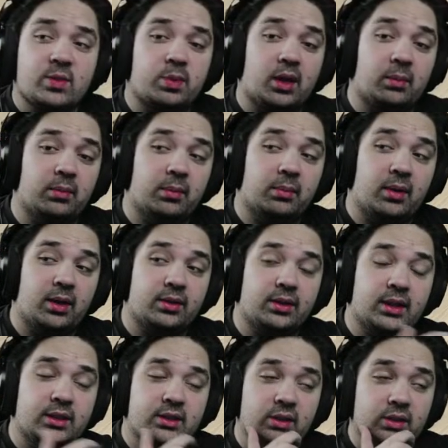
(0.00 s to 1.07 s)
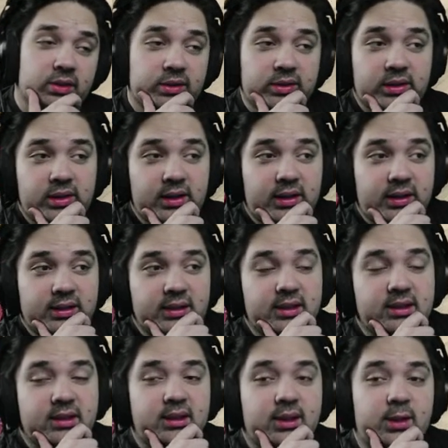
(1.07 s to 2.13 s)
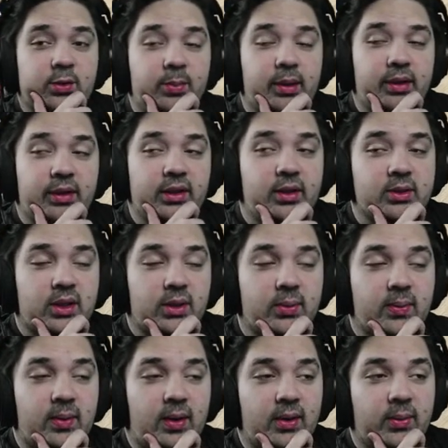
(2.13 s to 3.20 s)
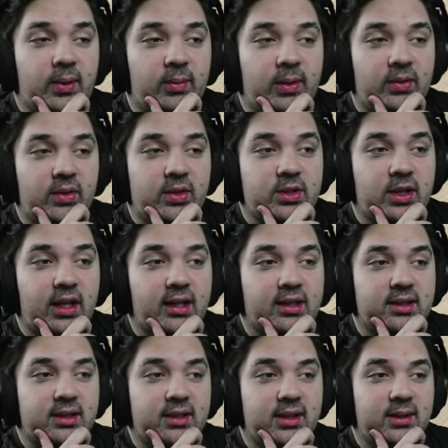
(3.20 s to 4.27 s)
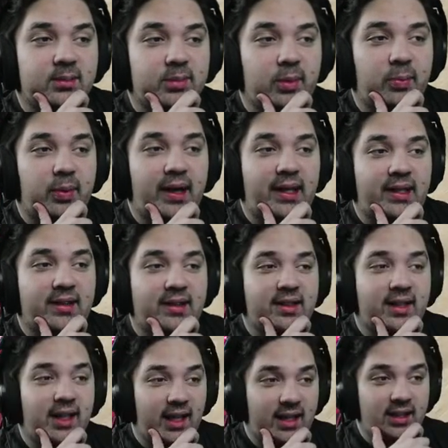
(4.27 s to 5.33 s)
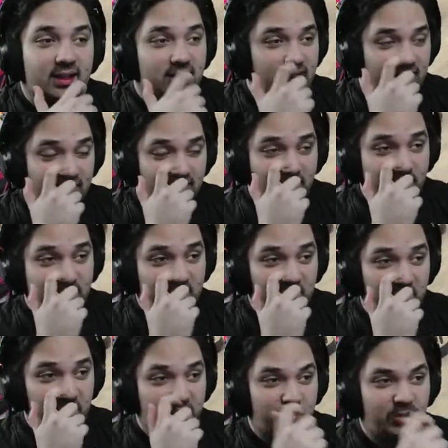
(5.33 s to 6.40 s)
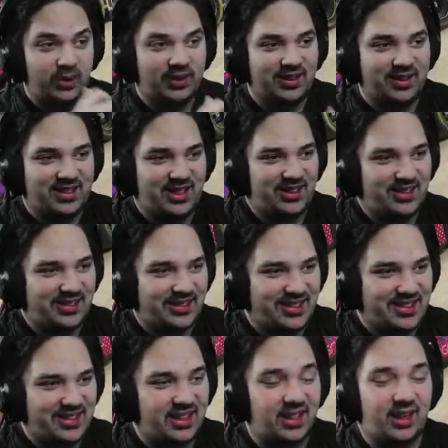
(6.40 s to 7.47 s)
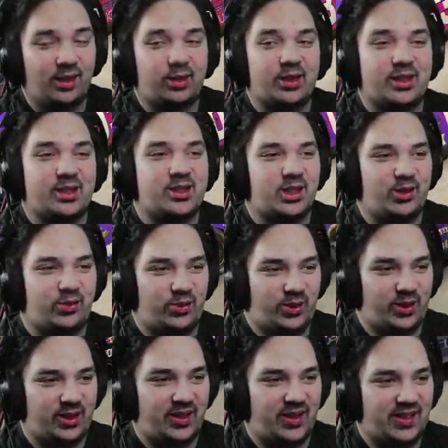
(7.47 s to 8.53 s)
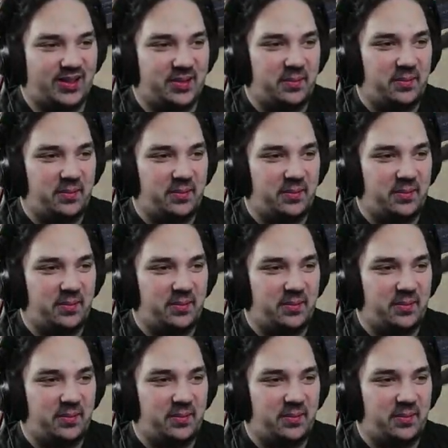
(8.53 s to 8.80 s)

problem in modern Daytona because the safer barrier goes all all the way around the track. But back in the day, he used to only be in the turns, and I think Jake forgot.